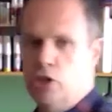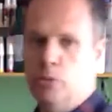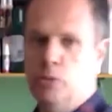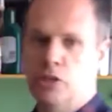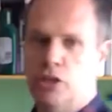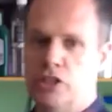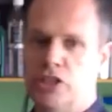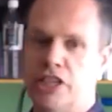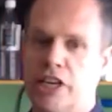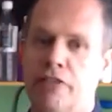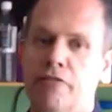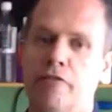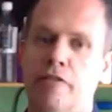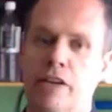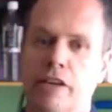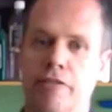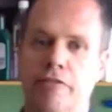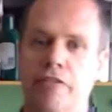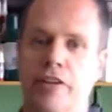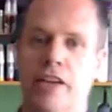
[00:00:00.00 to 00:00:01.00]
tubes are
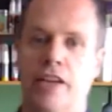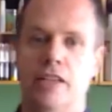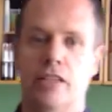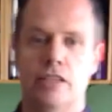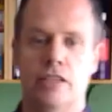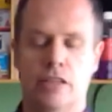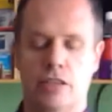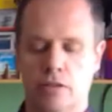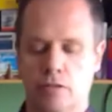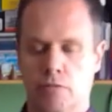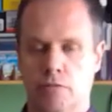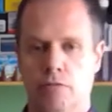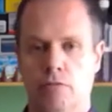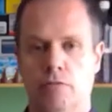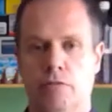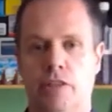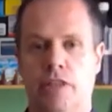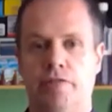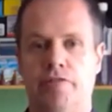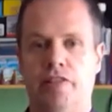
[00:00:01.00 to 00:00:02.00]
generally faced
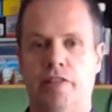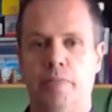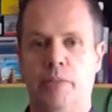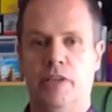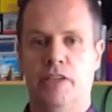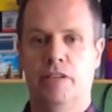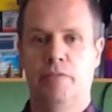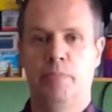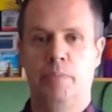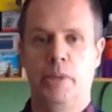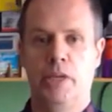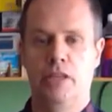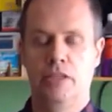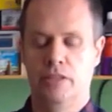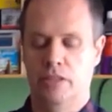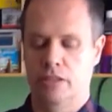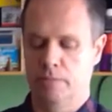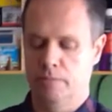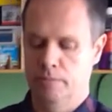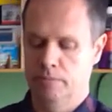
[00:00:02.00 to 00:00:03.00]
when the frame builder
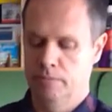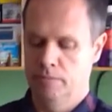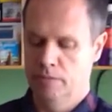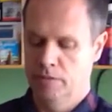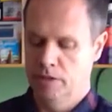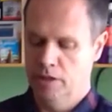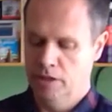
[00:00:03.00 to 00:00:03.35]
builds them,